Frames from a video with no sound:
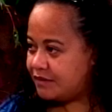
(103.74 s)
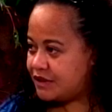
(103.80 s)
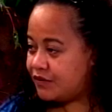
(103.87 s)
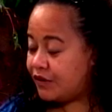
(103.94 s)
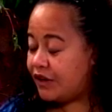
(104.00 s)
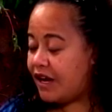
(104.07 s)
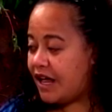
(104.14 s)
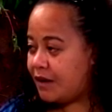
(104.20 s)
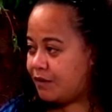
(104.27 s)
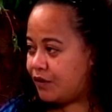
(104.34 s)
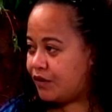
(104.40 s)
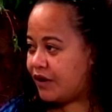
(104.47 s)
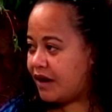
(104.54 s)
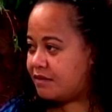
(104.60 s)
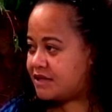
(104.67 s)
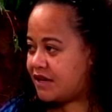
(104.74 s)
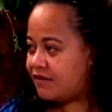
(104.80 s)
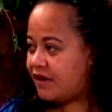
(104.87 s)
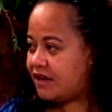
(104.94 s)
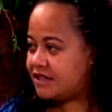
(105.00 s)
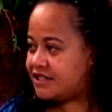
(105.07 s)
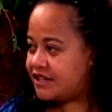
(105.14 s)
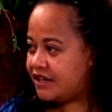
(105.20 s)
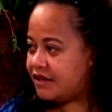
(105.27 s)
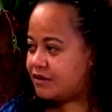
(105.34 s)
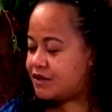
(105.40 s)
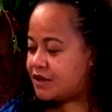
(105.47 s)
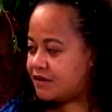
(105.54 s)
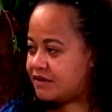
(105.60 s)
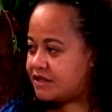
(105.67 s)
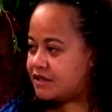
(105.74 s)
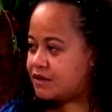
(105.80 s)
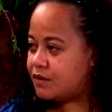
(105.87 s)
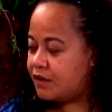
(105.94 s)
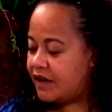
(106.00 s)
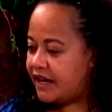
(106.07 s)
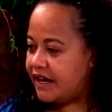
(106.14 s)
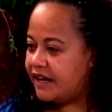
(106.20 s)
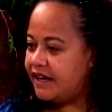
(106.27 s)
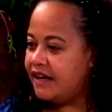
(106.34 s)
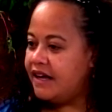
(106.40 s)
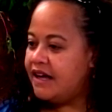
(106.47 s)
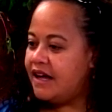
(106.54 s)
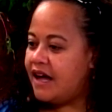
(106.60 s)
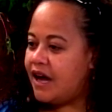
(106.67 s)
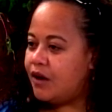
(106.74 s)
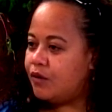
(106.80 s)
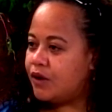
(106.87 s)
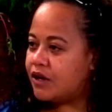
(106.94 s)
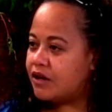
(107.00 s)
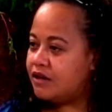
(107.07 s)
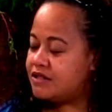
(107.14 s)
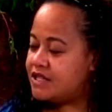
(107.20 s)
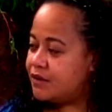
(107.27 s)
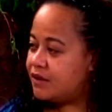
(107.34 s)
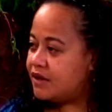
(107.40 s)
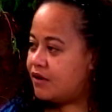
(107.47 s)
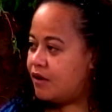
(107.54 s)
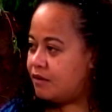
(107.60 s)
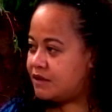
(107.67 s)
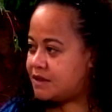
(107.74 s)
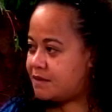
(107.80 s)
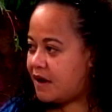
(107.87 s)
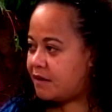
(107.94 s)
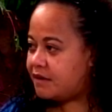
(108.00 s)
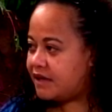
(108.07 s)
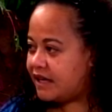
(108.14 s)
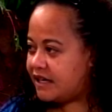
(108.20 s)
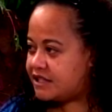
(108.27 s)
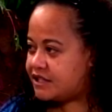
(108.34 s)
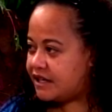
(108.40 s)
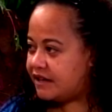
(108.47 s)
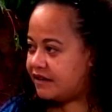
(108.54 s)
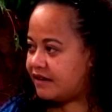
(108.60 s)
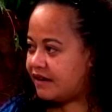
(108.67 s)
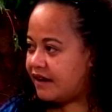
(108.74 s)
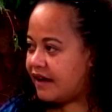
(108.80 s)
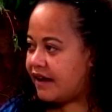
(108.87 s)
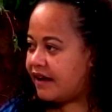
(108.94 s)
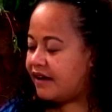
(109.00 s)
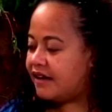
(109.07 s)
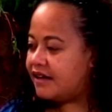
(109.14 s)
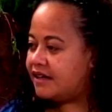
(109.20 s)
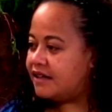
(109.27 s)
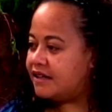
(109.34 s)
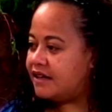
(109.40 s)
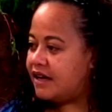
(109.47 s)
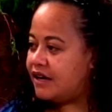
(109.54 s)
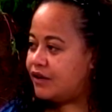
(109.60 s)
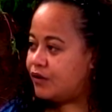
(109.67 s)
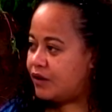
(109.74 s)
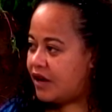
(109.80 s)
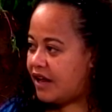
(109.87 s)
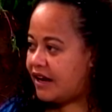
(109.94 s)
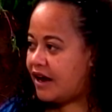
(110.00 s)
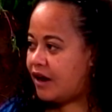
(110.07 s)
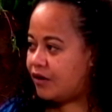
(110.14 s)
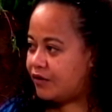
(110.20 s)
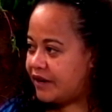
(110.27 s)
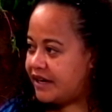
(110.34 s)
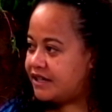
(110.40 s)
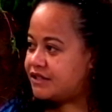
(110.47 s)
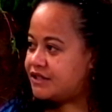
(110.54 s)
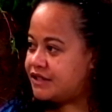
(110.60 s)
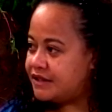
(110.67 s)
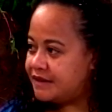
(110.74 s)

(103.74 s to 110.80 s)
for a lot of programs at Volunteer Legal Services Hawaii. I work closely with the homeless population and I do a lot of outreach.